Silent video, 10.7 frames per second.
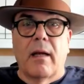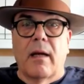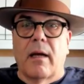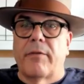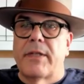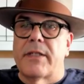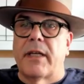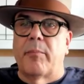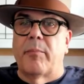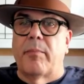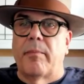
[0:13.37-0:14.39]
I recently
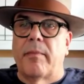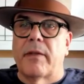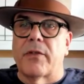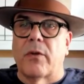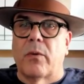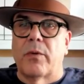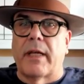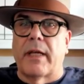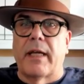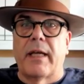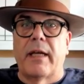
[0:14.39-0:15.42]
sold
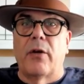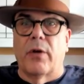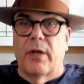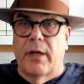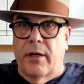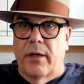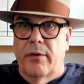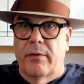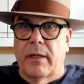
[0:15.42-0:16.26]
a Lock&Co